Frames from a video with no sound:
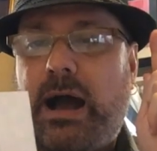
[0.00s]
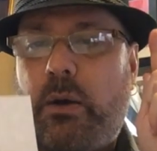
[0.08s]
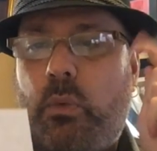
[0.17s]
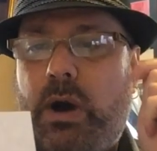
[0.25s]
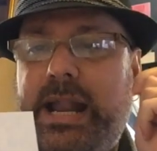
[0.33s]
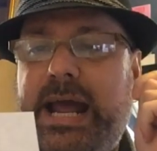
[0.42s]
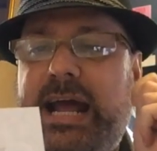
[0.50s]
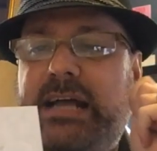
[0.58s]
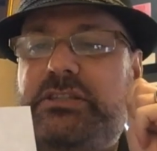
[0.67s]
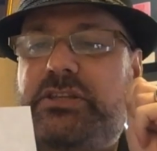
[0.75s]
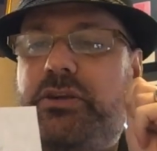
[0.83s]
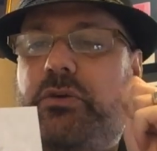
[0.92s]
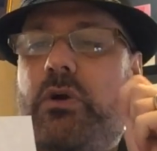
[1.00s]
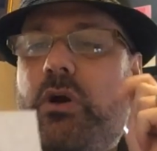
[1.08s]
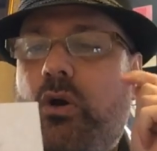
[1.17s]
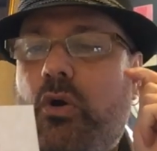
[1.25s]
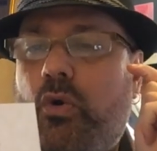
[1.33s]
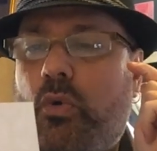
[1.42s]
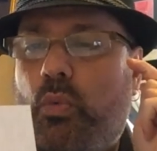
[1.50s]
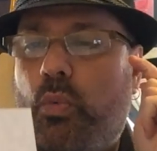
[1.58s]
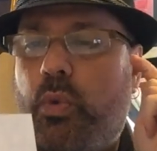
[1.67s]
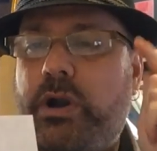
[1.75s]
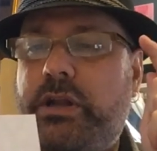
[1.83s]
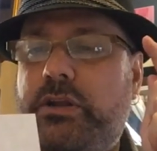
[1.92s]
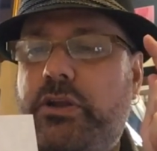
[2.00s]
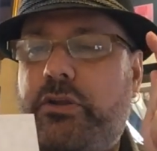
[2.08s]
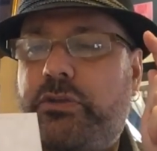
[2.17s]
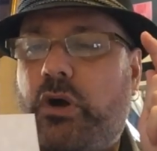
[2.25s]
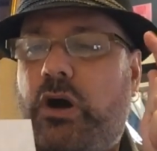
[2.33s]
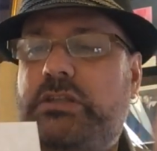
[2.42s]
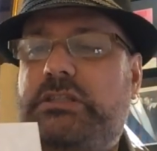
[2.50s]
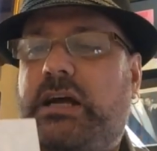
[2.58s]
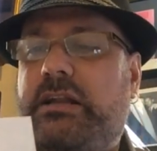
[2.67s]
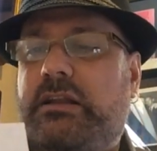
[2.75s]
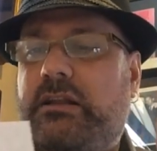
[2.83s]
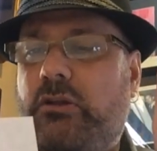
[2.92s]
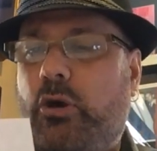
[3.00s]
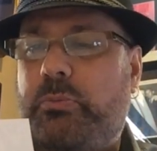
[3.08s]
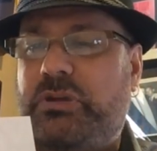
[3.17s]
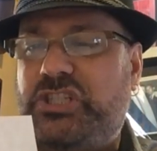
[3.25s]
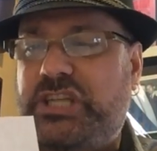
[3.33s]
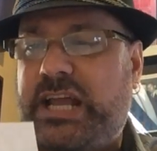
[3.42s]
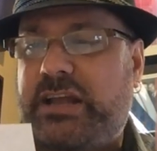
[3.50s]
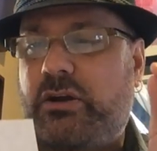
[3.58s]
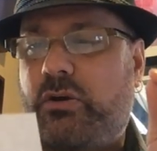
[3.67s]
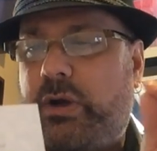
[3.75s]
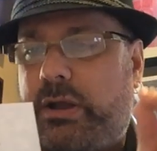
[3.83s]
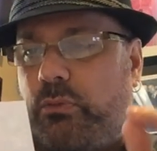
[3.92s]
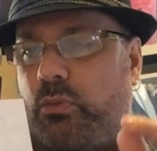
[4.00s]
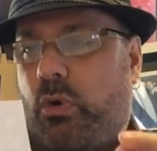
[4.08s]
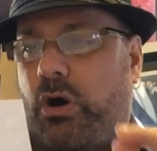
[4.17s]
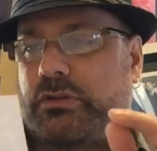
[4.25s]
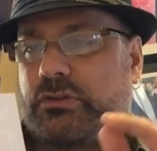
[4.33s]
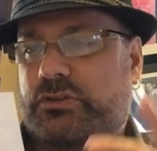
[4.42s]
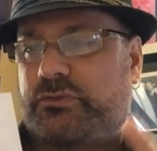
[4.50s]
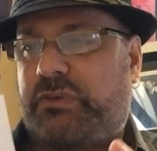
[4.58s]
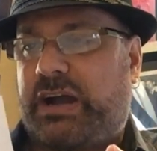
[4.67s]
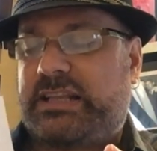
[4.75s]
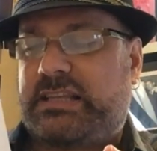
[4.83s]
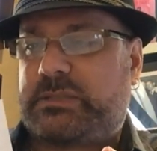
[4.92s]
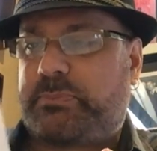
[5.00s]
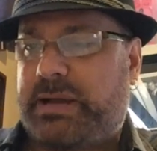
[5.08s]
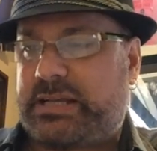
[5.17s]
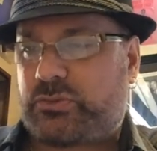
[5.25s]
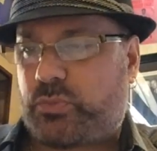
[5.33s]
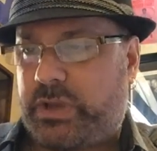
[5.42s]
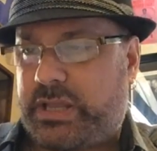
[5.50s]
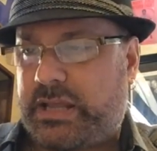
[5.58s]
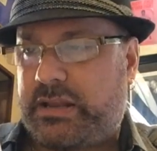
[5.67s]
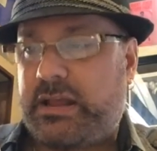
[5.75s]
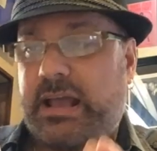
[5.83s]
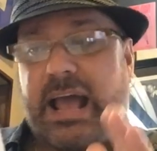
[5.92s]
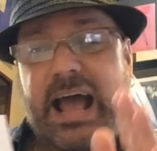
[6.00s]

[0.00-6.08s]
I want to ask you, what are your thoughts on the Lomachenko and Walters fight this past weekend?